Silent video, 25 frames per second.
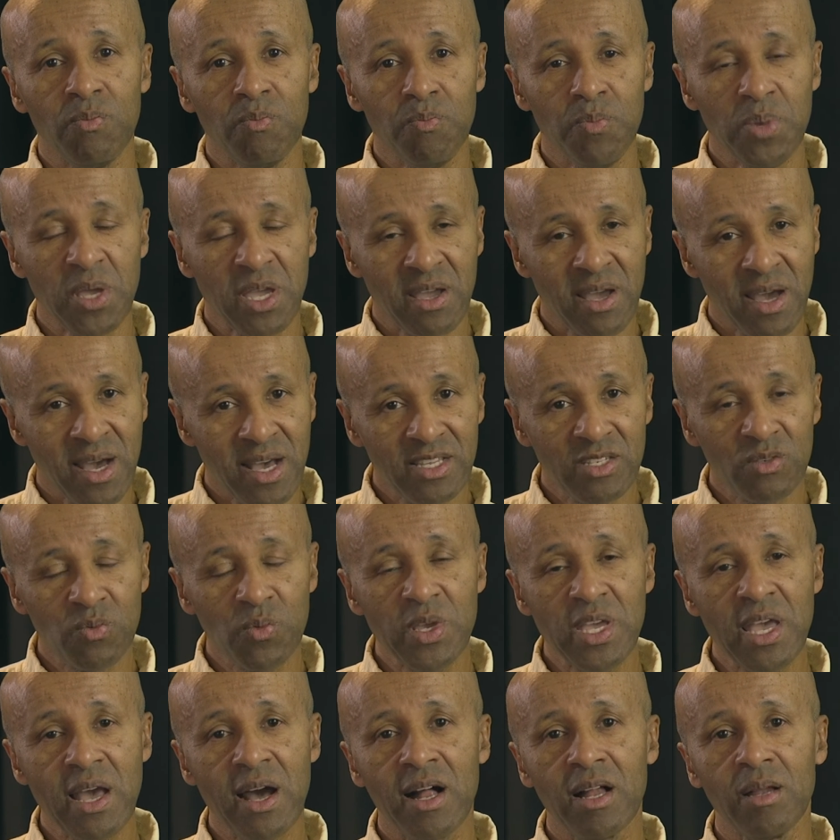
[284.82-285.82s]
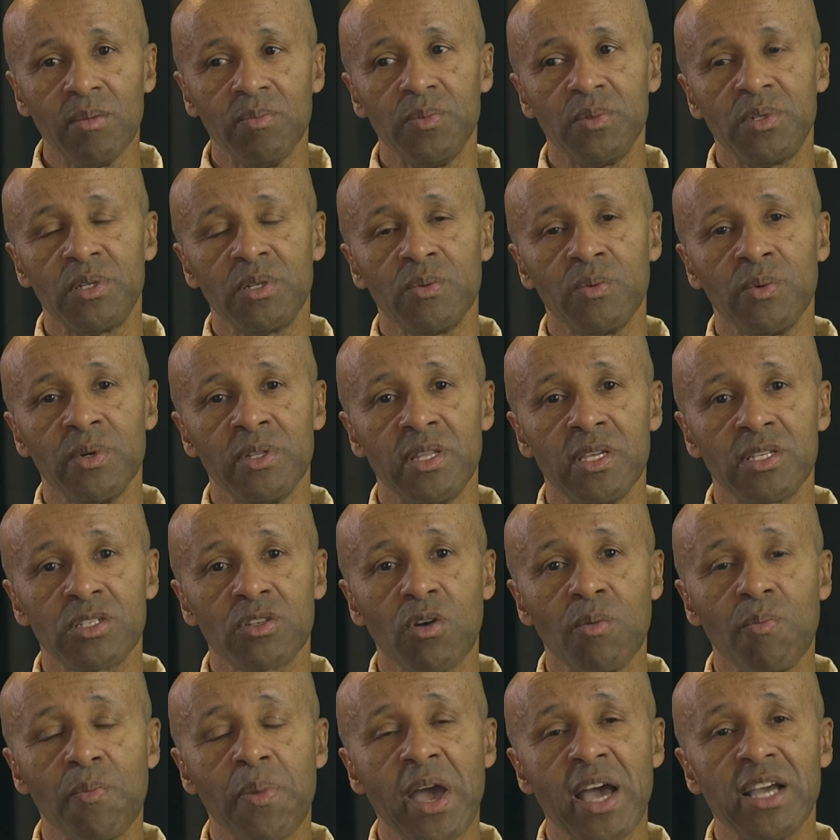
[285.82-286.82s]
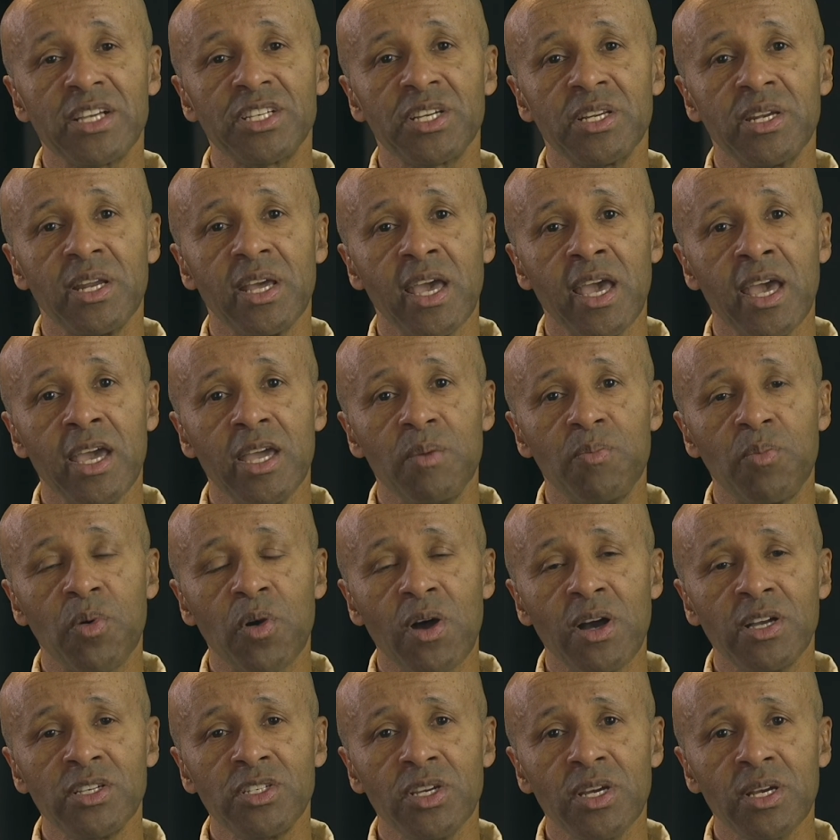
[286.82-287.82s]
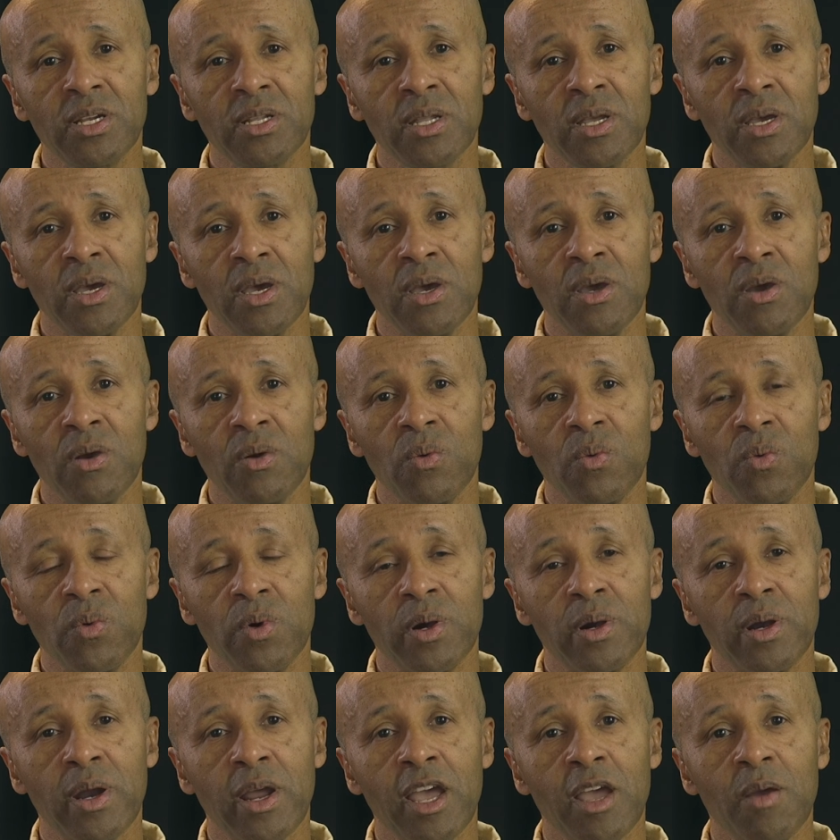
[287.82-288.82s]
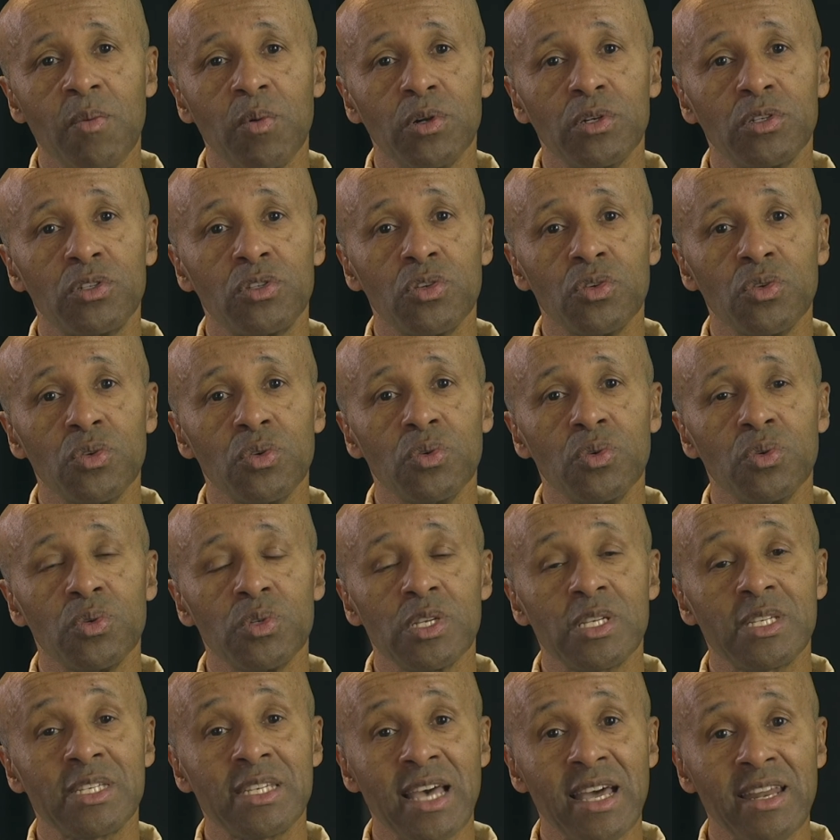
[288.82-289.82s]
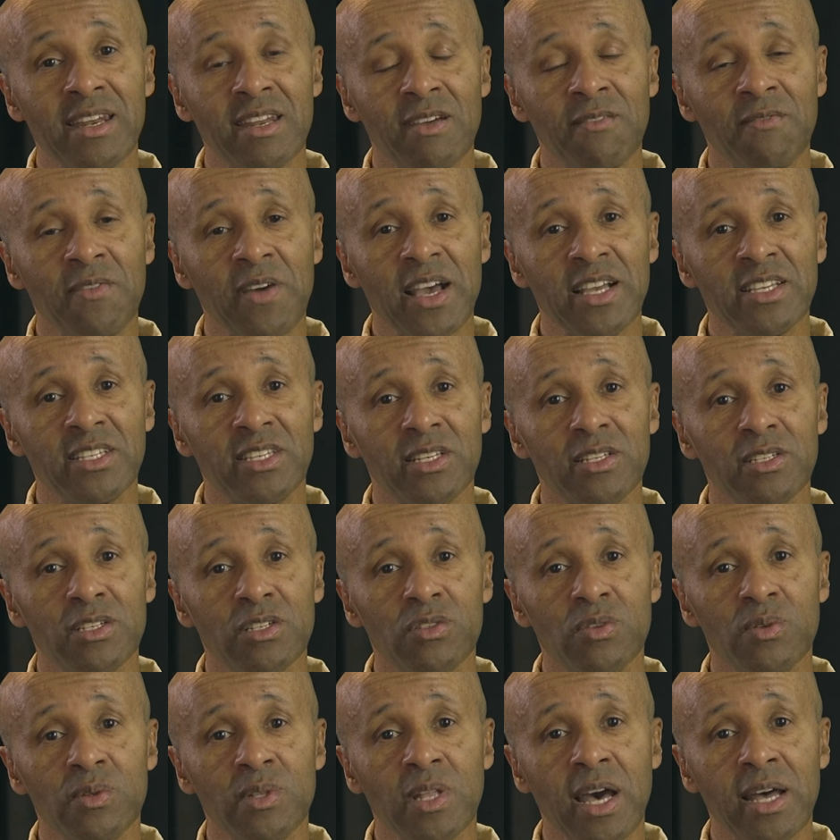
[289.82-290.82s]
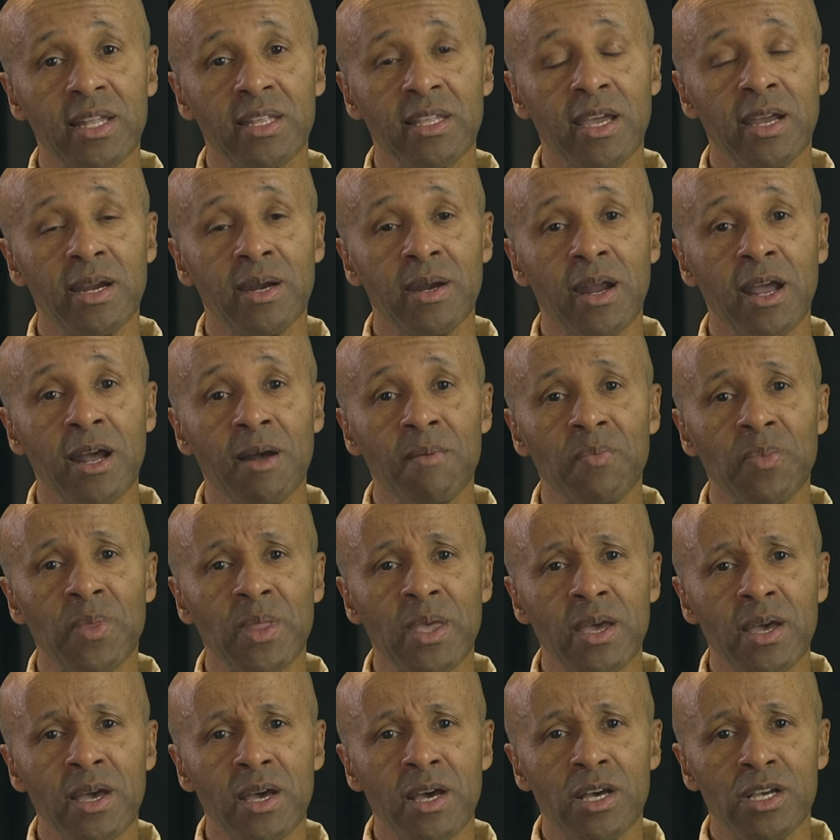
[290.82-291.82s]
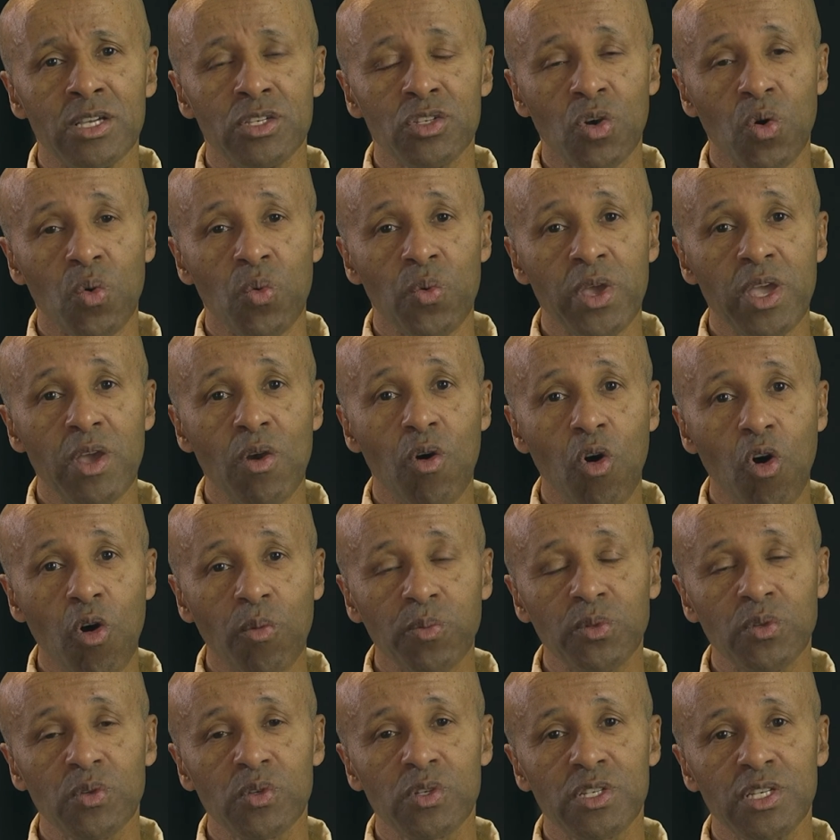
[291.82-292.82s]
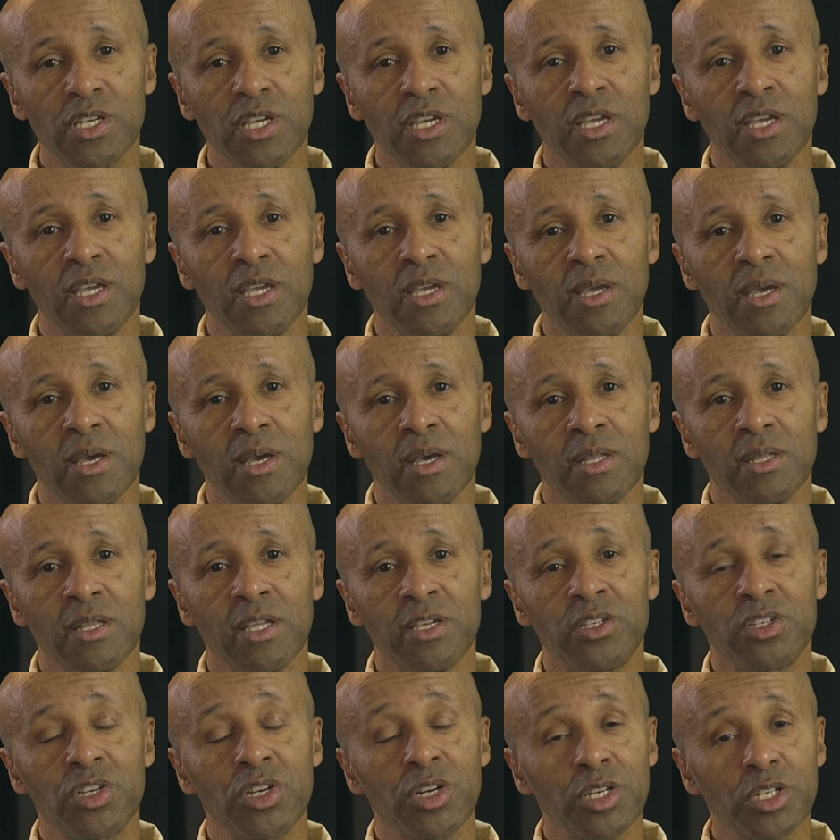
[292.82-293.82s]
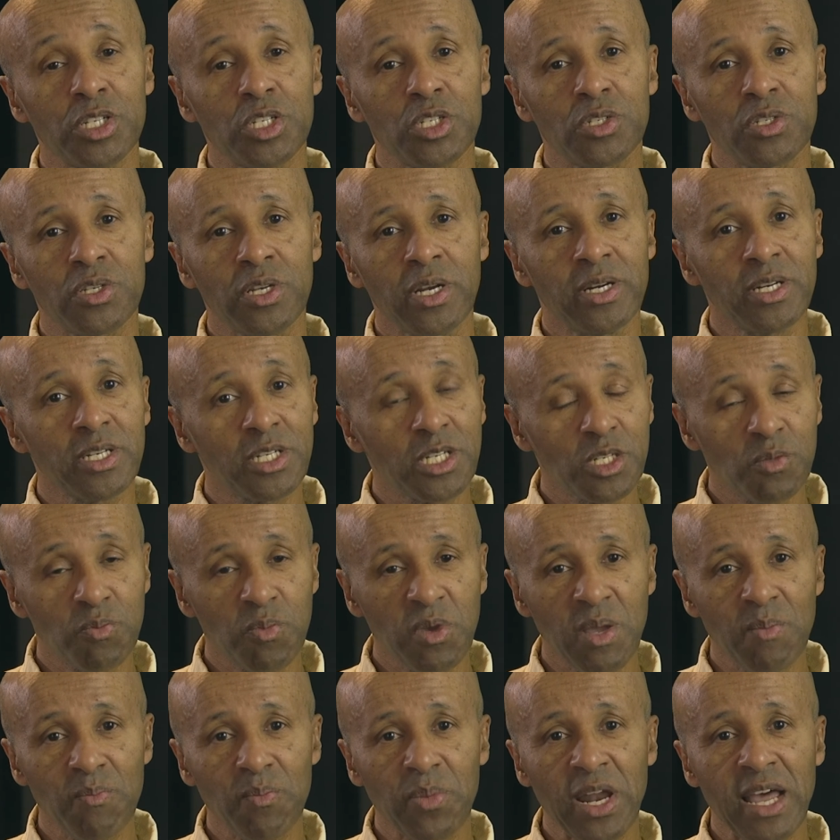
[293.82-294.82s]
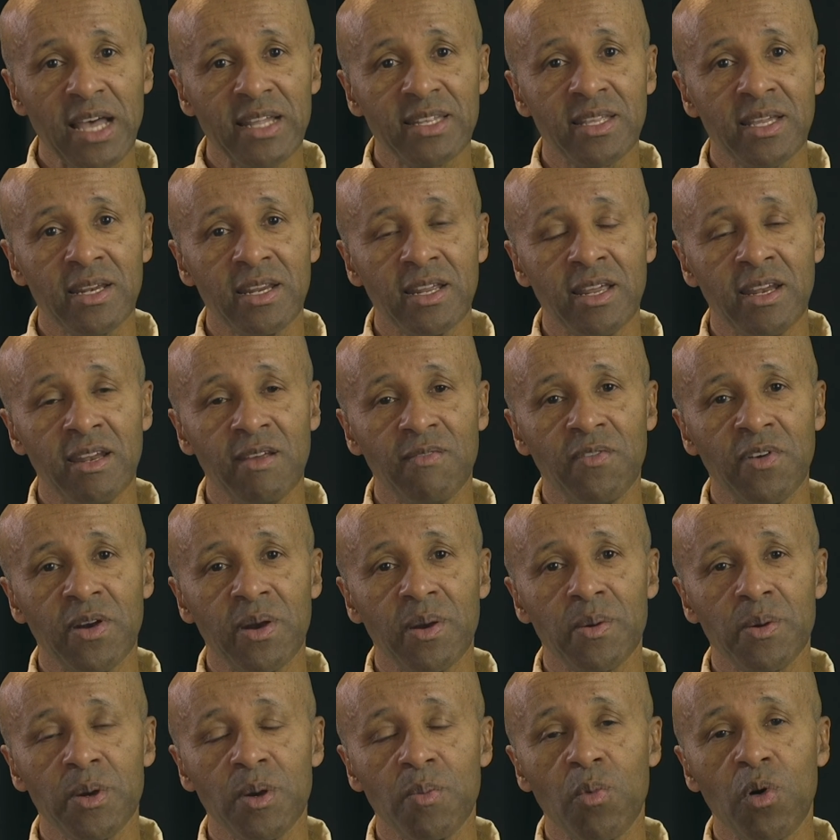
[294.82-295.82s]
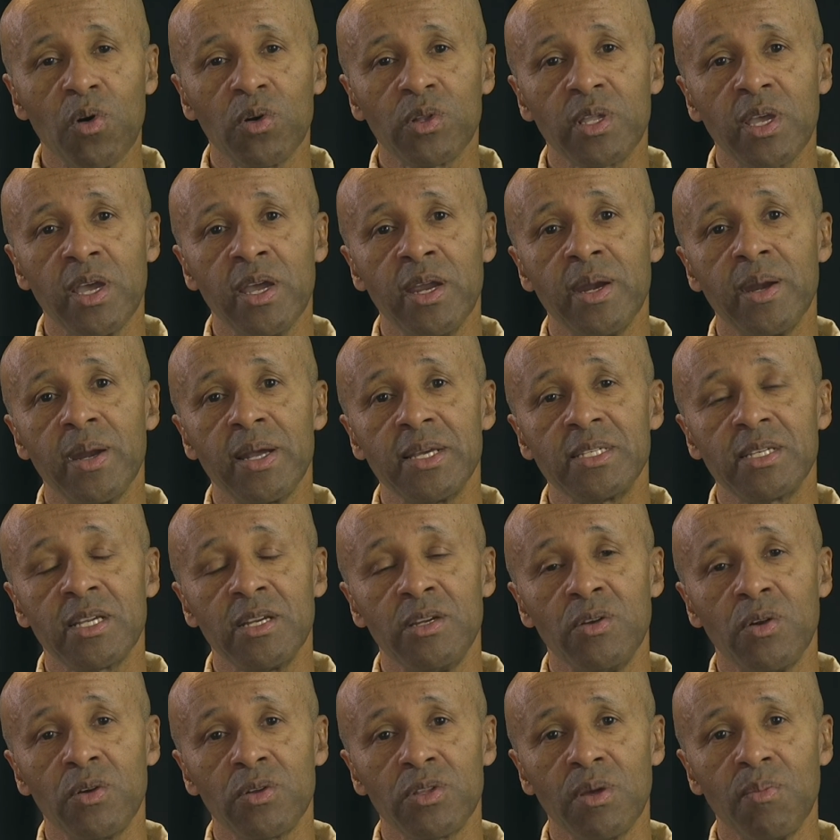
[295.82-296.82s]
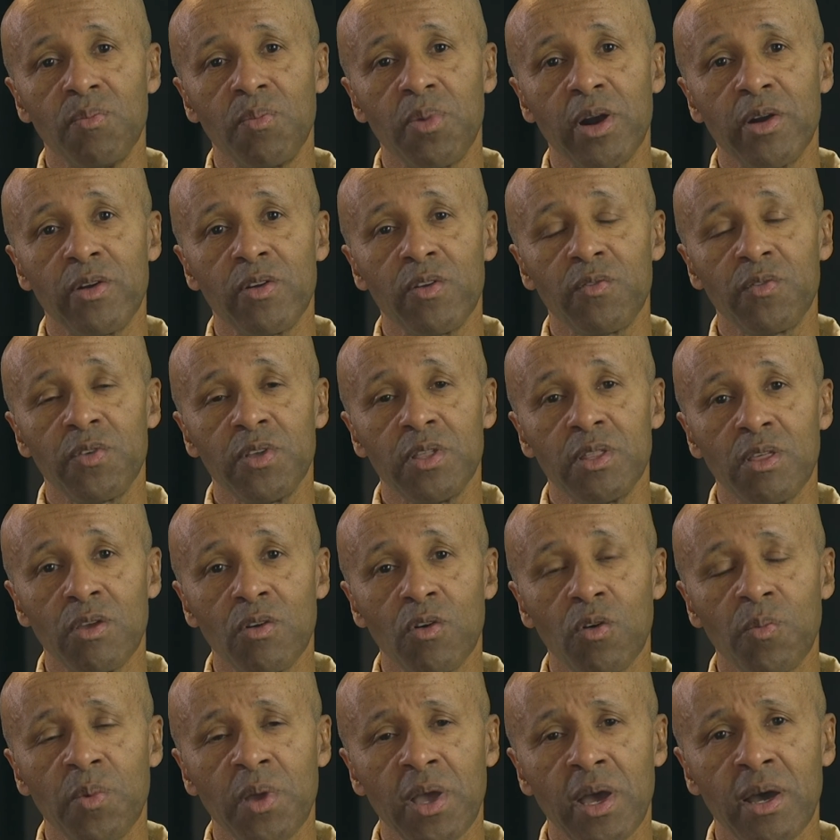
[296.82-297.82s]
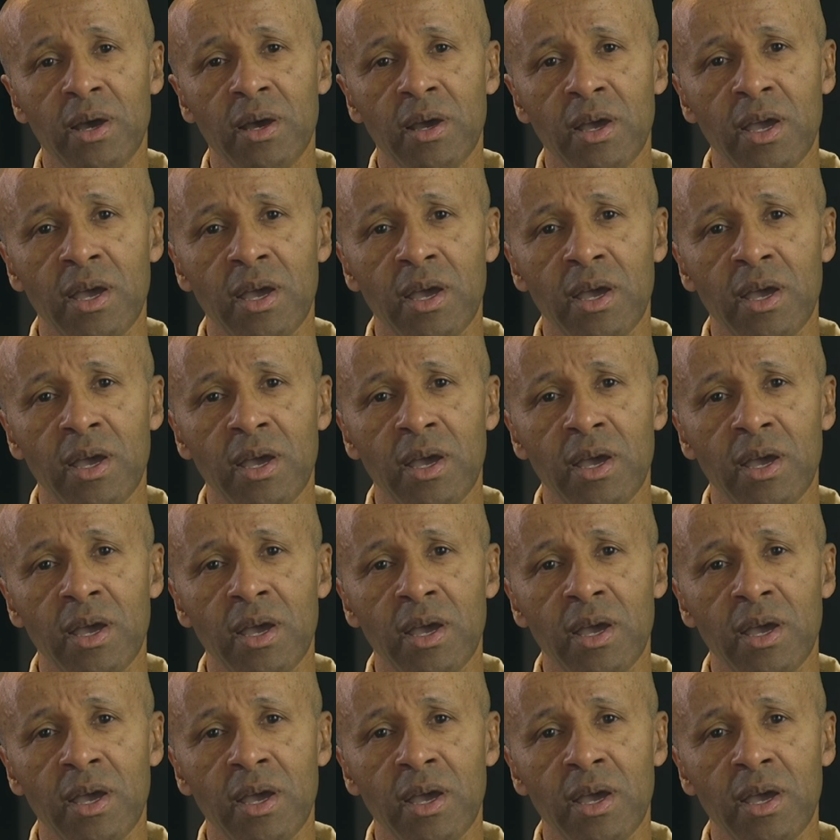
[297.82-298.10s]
because we helped with this compassion aid project, we're able to send evangelists to that area. So we hope to see the churches being planted in the very remote areas in northern part of Ethiopia.